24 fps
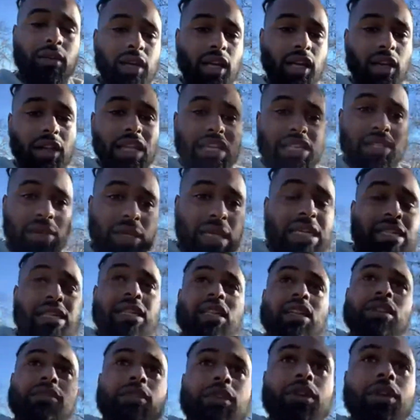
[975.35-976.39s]
You know, unless you get
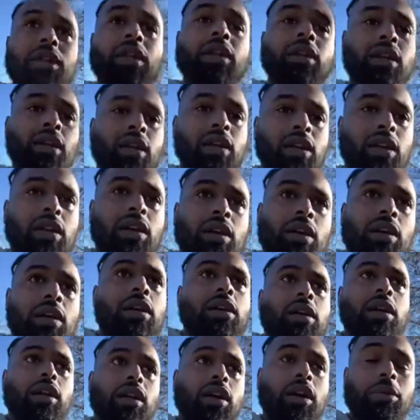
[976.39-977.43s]
delivered,
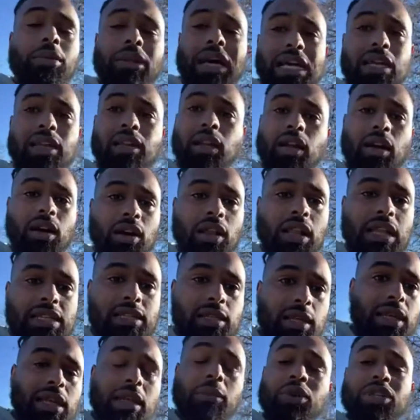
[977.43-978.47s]
you know that you know unless
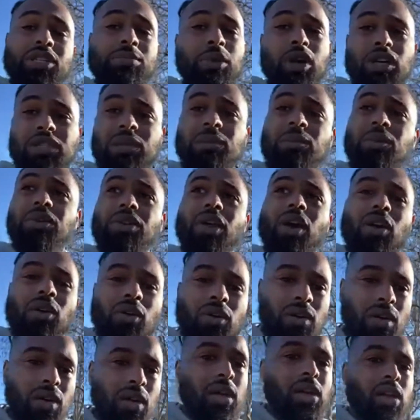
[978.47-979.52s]
you get which most people don't.
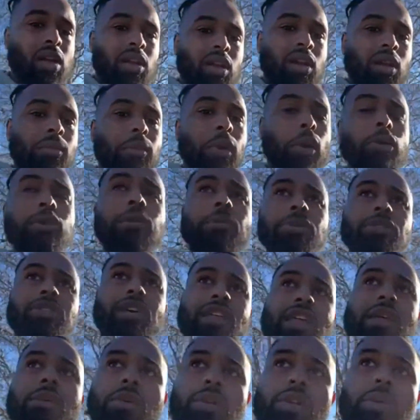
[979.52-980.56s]
Most people
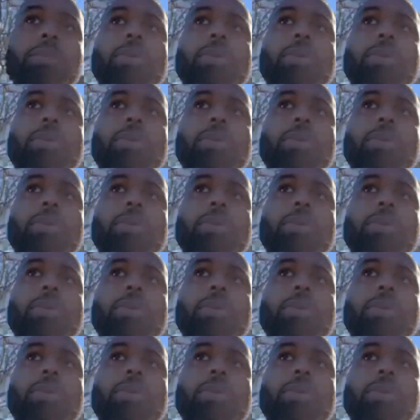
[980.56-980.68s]
say they're